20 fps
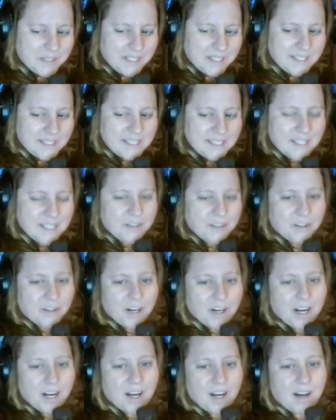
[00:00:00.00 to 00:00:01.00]
It's either
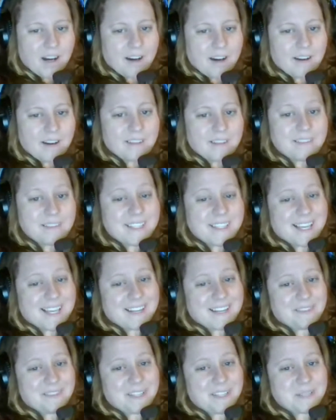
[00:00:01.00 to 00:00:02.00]
the
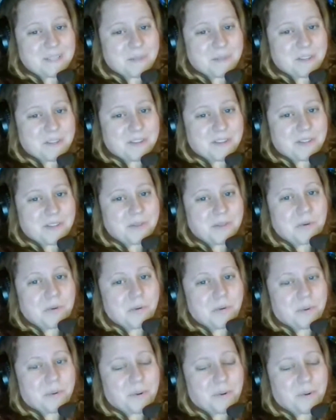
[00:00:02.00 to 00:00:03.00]
end of this month
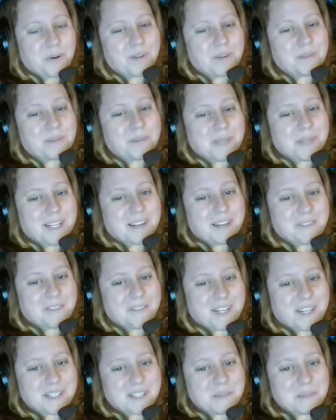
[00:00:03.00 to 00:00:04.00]
or the beginning of
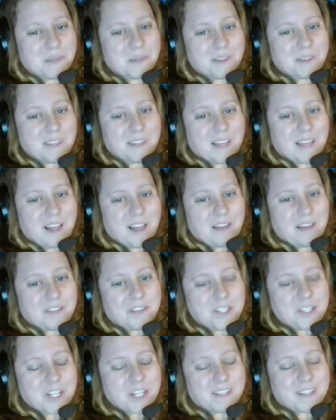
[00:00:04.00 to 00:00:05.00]
next month. I'll have to
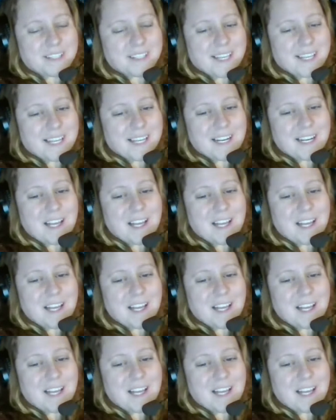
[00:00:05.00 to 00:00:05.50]
check the date.